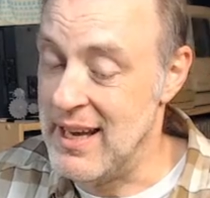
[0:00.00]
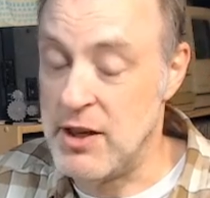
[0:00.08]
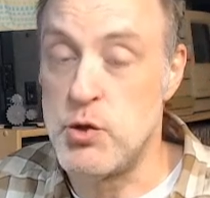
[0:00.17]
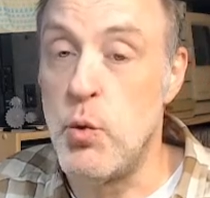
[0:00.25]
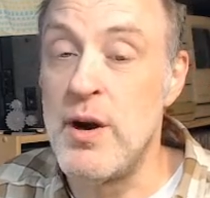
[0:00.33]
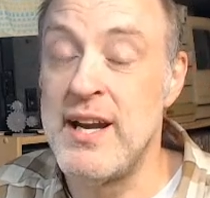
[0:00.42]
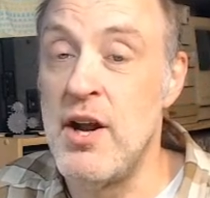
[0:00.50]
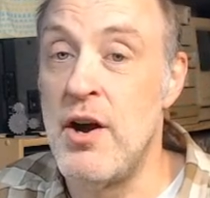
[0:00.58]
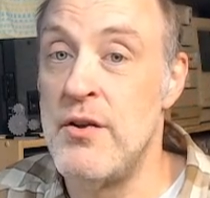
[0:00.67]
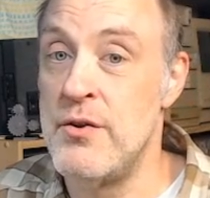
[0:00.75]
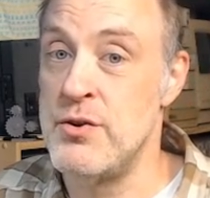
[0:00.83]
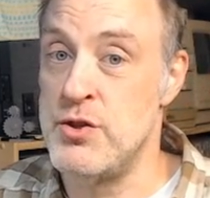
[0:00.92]

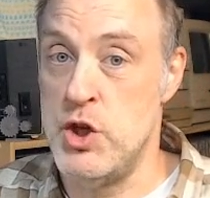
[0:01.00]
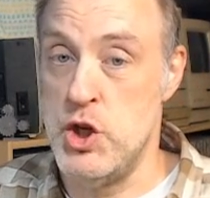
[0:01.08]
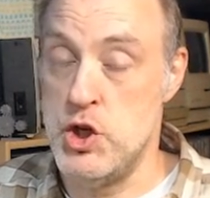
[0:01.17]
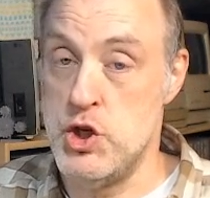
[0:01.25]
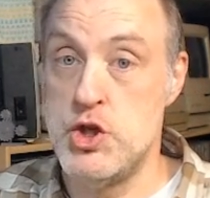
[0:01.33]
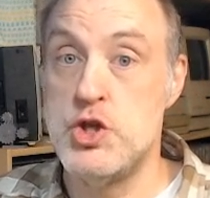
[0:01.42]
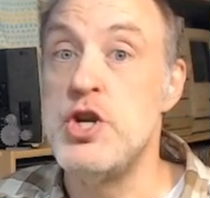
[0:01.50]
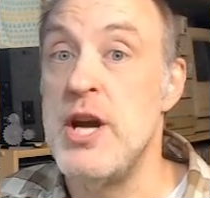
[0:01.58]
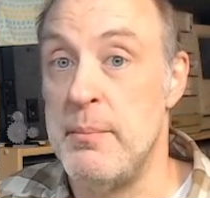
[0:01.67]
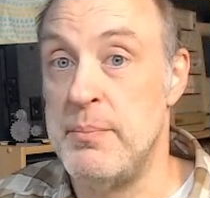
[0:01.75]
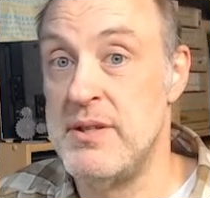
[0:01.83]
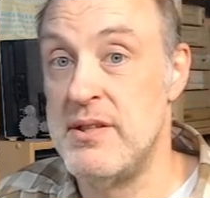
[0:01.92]
$20
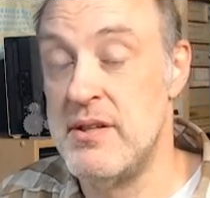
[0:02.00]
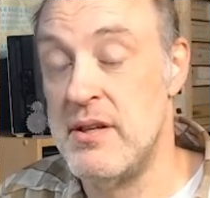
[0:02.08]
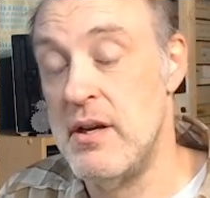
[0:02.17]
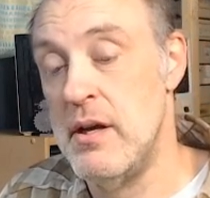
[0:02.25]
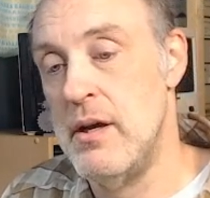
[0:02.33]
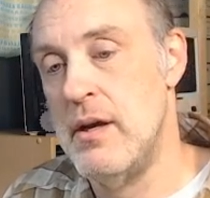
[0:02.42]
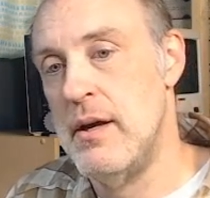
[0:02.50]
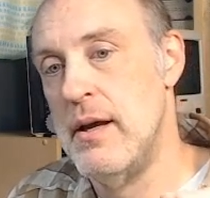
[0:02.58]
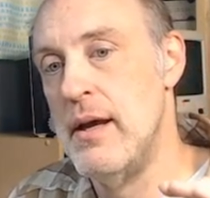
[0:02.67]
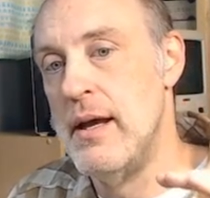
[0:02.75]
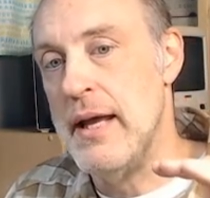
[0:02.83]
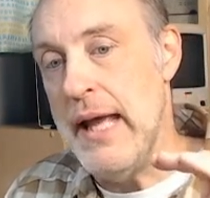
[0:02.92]
shipped.
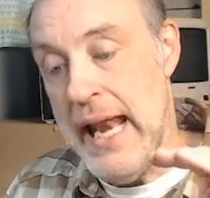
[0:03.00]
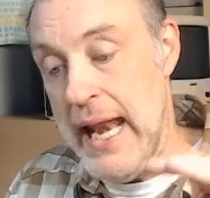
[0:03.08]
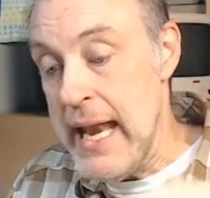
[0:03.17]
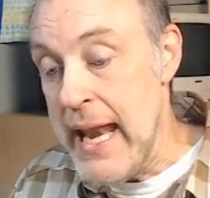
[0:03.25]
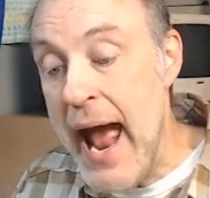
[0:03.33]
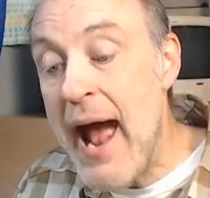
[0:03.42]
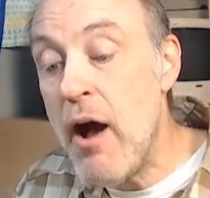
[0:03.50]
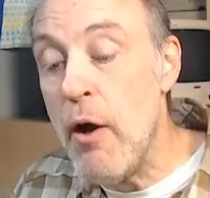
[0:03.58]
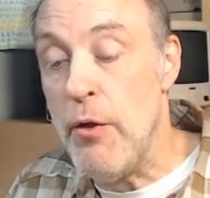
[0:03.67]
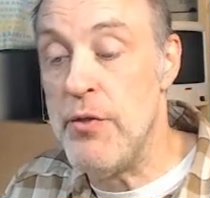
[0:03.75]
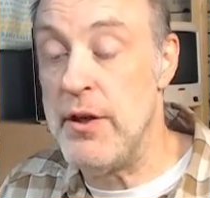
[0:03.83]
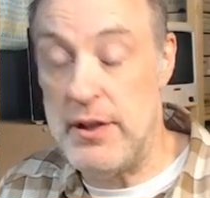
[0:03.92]
Now
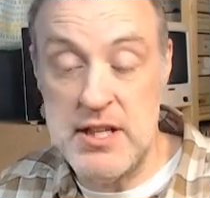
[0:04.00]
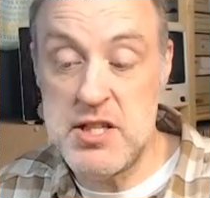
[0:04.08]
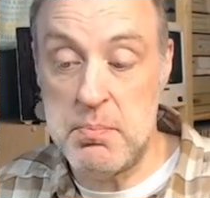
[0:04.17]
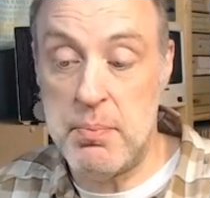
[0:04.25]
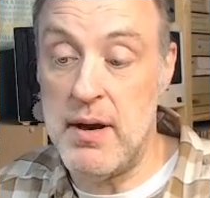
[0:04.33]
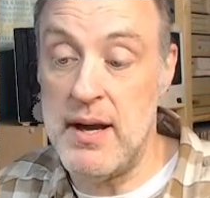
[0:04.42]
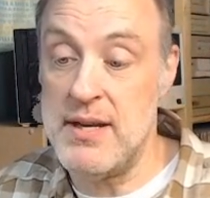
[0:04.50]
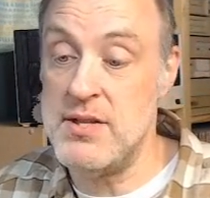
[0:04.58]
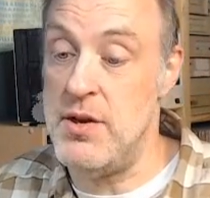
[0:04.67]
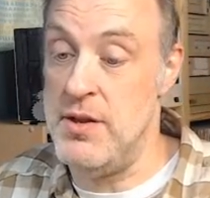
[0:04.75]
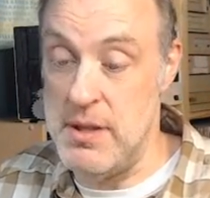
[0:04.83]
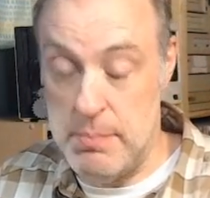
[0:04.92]
the list price
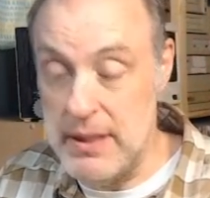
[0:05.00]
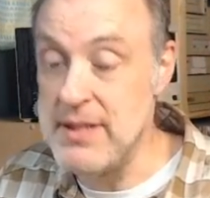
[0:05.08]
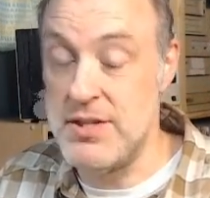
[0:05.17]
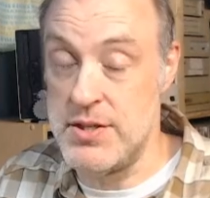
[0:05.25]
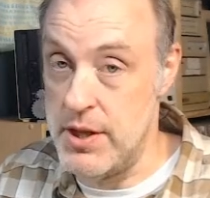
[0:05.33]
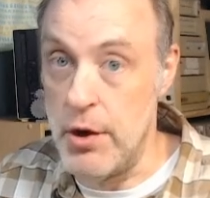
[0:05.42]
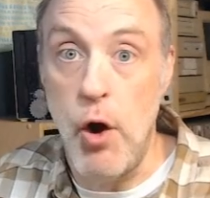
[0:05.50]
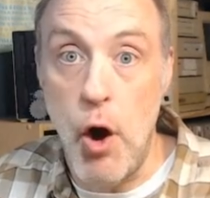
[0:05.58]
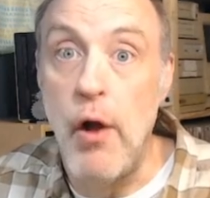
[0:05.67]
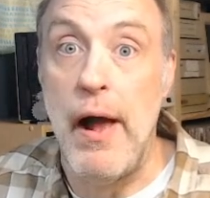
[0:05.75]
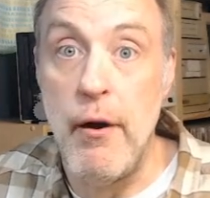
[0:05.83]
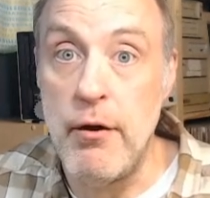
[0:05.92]
on the places that are all
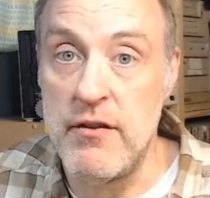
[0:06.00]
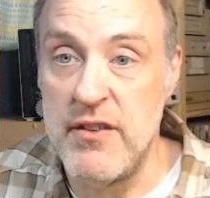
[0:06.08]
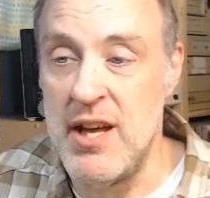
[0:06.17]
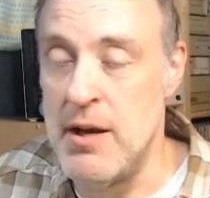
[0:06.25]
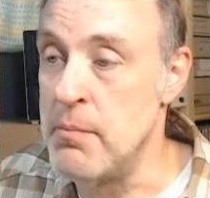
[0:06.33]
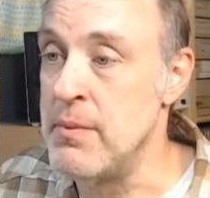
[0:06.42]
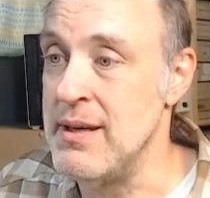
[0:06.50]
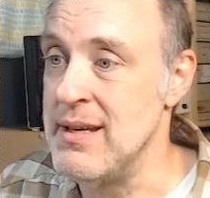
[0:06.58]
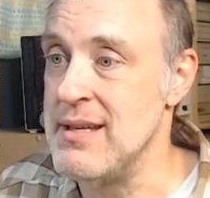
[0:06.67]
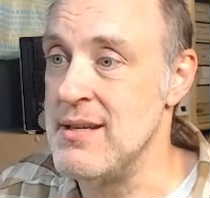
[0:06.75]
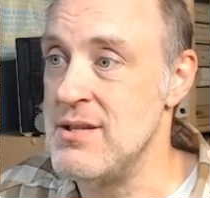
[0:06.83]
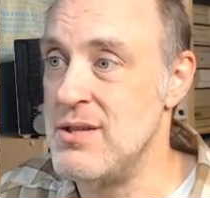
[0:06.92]
out of them
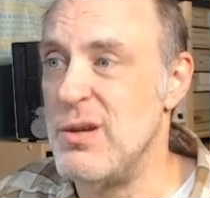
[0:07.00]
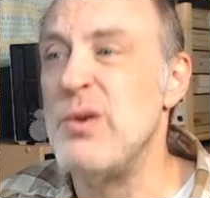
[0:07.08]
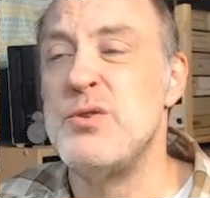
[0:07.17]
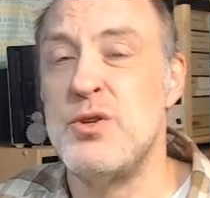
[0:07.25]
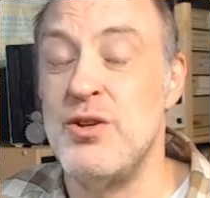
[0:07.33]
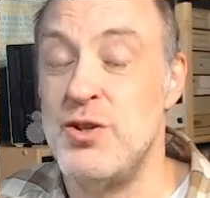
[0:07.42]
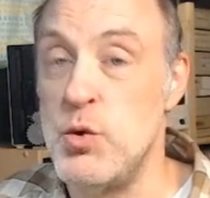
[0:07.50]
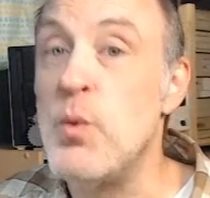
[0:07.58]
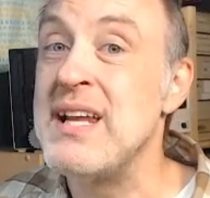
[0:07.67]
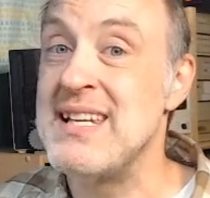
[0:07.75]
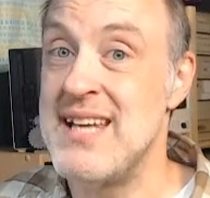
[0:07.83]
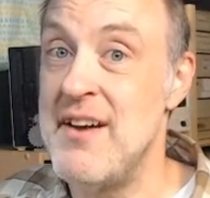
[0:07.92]
is closer to
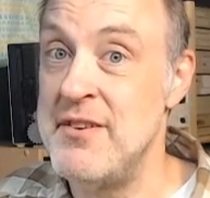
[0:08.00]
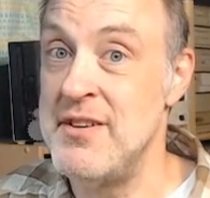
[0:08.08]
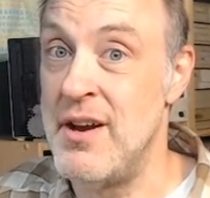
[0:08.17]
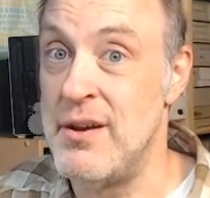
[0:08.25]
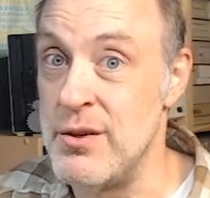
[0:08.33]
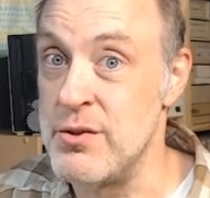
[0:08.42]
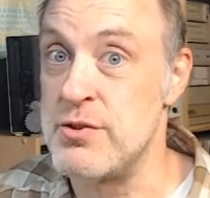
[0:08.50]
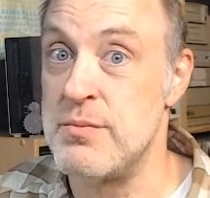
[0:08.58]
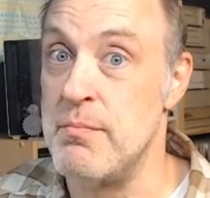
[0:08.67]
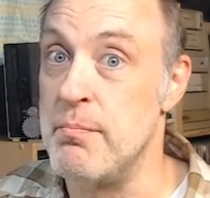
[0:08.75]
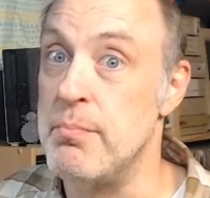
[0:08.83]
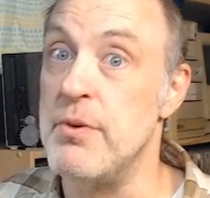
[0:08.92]
$27
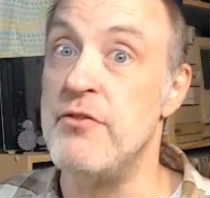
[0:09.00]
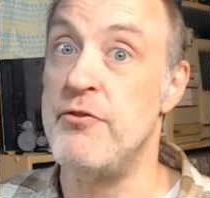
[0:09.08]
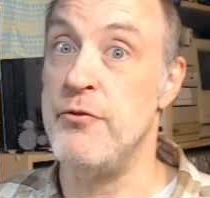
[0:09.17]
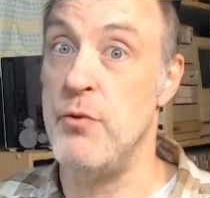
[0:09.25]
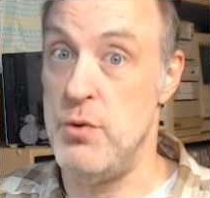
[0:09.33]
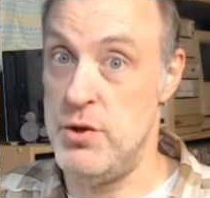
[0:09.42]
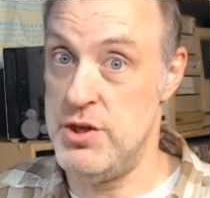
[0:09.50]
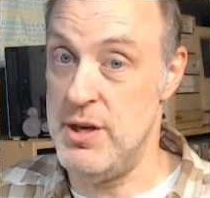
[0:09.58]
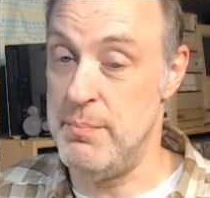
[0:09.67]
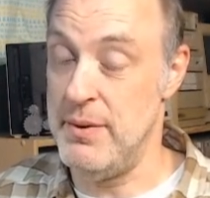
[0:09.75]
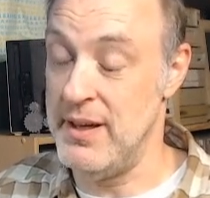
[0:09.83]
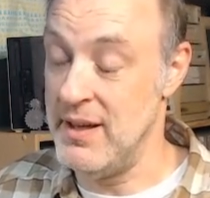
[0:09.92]
before
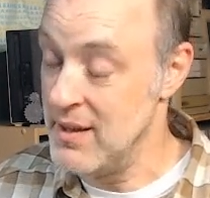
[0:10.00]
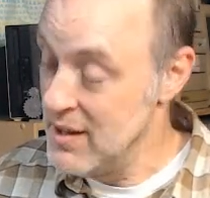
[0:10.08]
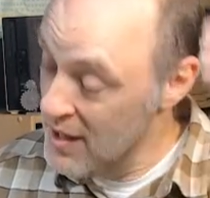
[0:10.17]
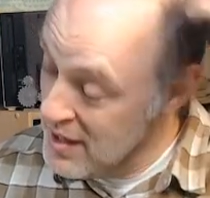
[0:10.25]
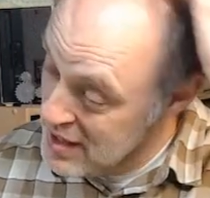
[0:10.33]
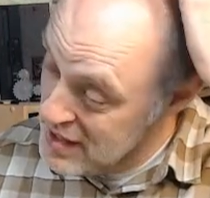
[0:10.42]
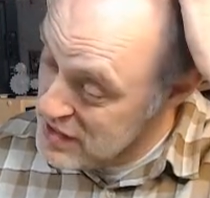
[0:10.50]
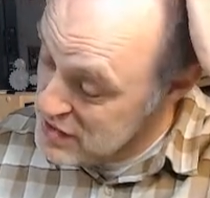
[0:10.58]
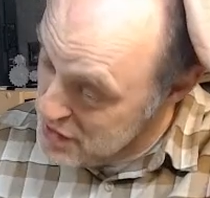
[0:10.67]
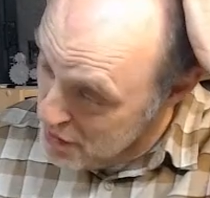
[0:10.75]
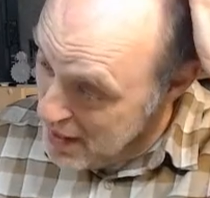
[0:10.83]
shipping. So